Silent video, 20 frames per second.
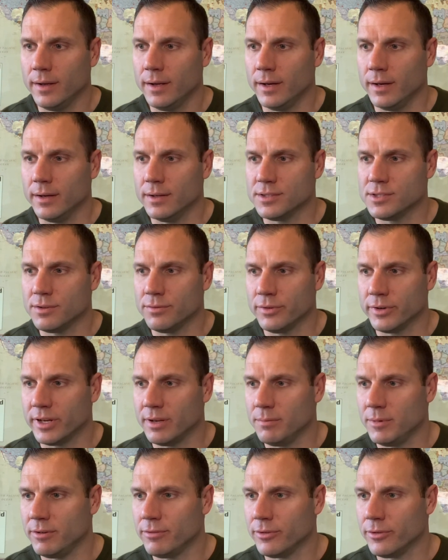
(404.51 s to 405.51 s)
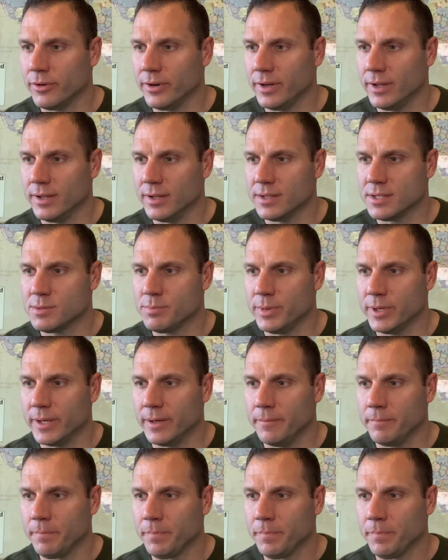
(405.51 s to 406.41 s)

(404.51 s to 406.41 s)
Uh, so forgive me for reading this, but